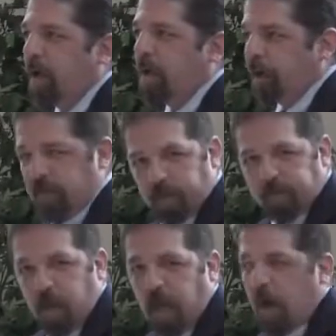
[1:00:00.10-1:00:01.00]
given.
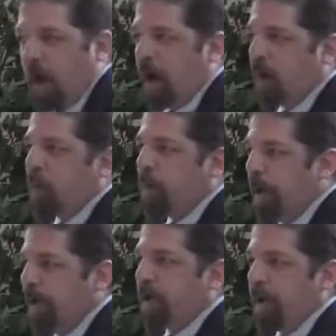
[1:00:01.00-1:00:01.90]

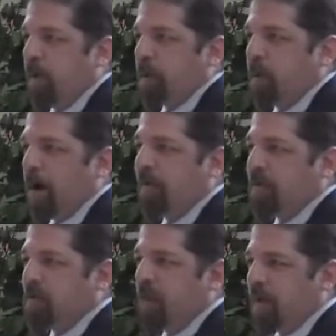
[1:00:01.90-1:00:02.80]
Repeatedly in the
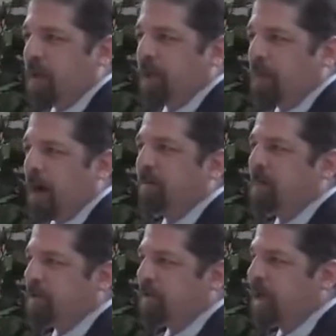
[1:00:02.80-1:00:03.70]
prophets, the
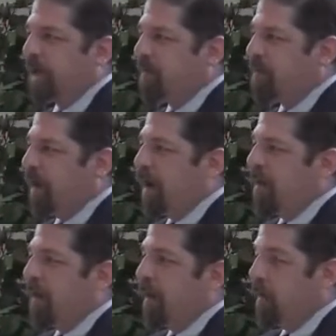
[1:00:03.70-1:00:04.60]
prophets think,
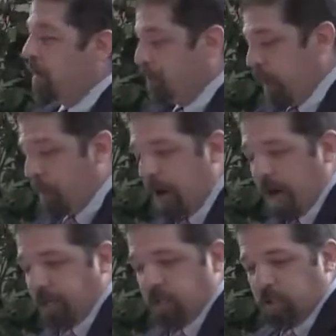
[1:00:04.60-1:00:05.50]
and the
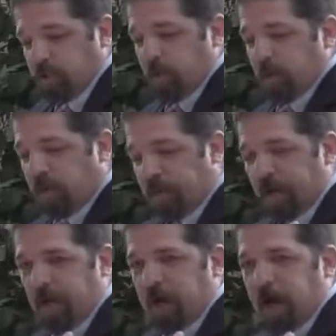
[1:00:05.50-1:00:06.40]
apostles and so forth
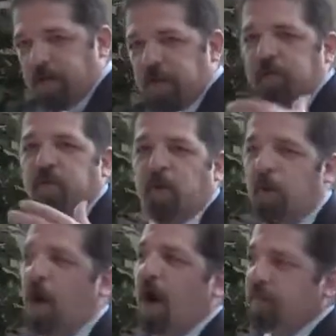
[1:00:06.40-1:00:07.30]
think different than
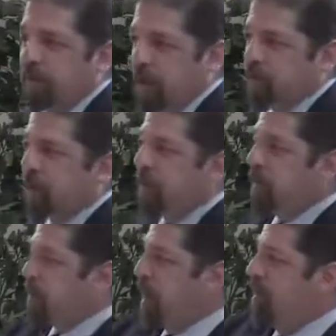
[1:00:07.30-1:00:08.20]
we often think. Some
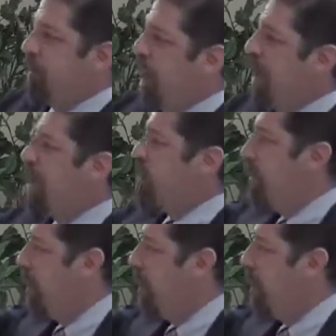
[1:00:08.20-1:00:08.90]
people say if God has